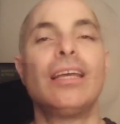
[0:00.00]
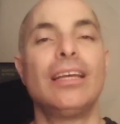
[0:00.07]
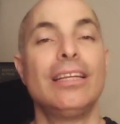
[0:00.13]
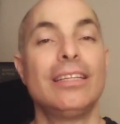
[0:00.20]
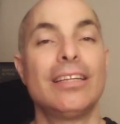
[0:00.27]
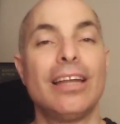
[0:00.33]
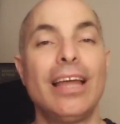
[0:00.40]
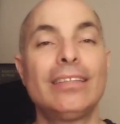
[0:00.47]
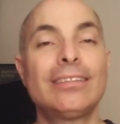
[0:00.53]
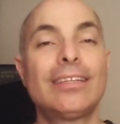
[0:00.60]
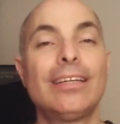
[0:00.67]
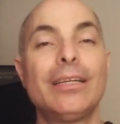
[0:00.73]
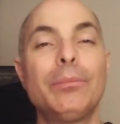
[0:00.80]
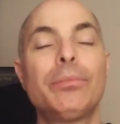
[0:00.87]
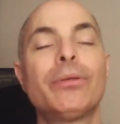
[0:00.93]
In the last
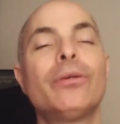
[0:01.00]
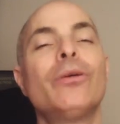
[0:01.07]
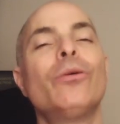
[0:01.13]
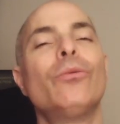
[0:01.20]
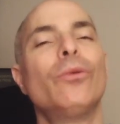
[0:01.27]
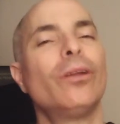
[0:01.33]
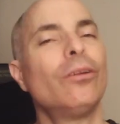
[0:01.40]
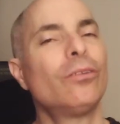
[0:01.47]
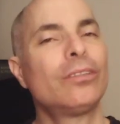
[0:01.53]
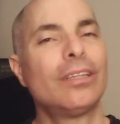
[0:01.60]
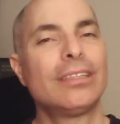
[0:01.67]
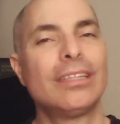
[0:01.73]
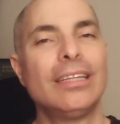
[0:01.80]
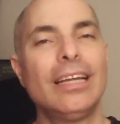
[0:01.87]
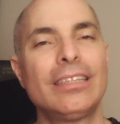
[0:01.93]
clip, we looked
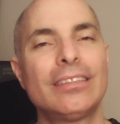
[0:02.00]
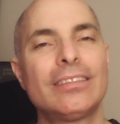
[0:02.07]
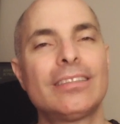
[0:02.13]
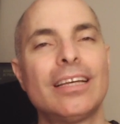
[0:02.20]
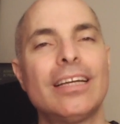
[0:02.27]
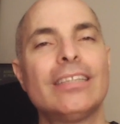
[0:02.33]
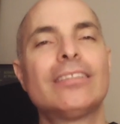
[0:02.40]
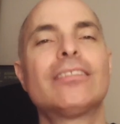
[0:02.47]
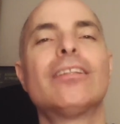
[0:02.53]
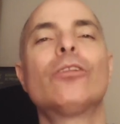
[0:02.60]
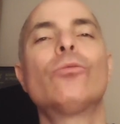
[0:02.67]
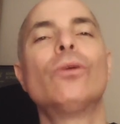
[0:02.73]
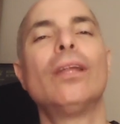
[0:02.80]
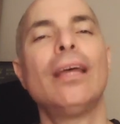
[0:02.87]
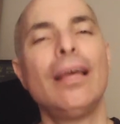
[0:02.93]
at an exercise
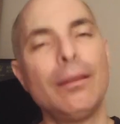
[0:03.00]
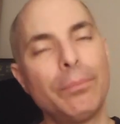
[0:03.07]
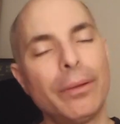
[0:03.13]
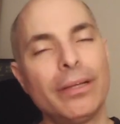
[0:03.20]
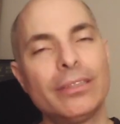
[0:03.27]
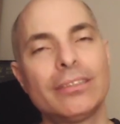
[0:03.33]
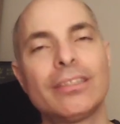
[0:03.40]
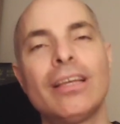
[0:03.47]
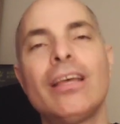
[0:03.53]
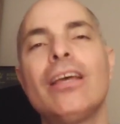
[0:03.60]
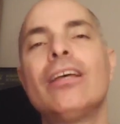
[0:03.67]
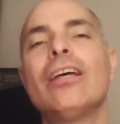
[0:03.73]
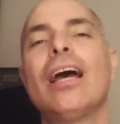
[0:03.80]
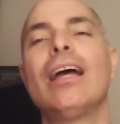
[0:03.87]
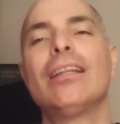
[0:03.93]
that will help us
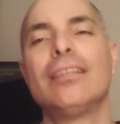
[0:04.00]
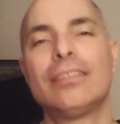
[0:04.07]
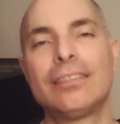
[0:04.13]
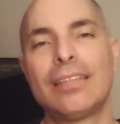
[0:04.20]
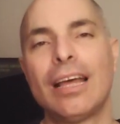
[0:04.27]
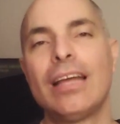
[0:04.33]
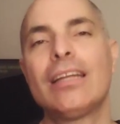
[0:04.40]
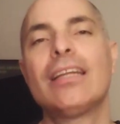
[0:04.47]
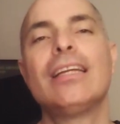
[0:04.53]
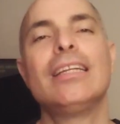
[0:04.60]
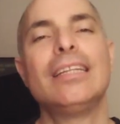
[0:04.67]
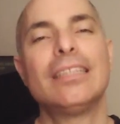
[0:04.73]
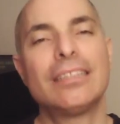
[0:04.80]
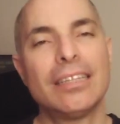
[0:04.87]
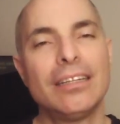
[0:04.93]
understand and
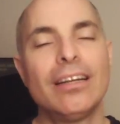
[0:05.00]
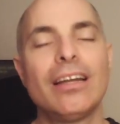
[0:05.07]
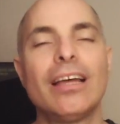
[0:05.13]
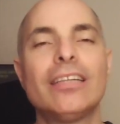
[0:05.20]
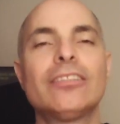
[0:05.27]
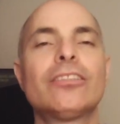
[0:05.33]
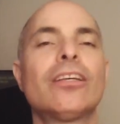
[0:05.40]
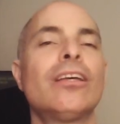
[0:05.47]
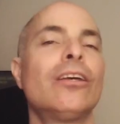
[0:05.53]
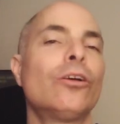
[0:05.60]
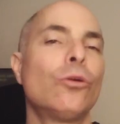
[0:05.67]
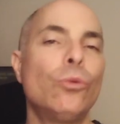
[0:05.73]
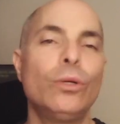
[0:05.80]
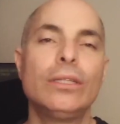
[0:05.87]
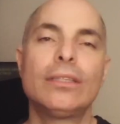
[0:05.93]
internalize
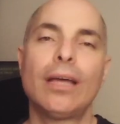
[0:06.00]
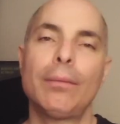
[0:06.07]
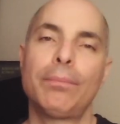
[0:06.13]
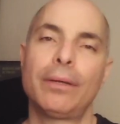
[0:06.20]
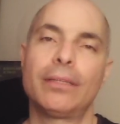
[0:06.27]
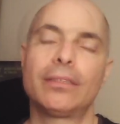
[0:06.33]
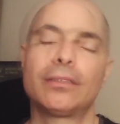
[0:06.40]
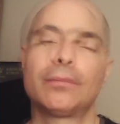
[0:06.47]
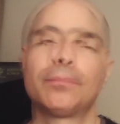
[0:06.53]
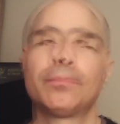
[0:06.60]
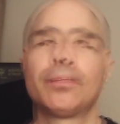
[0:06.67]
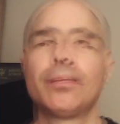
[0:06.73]
quintuplets.